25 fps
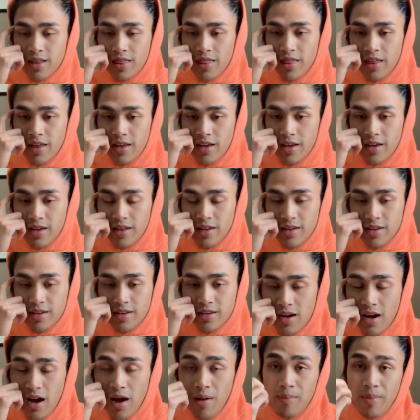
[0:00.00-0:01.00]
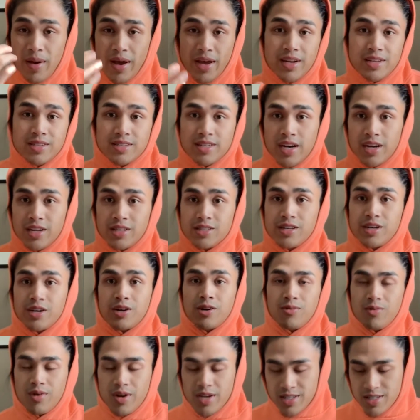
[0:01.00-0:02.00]
then I may decide to take
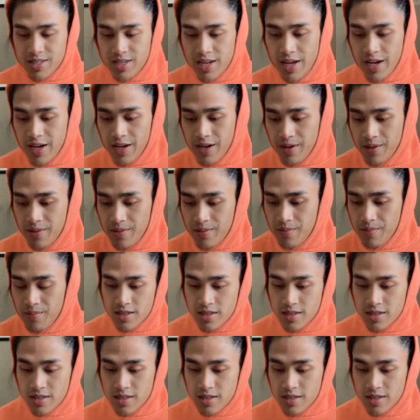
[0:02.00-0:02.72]
a rest day.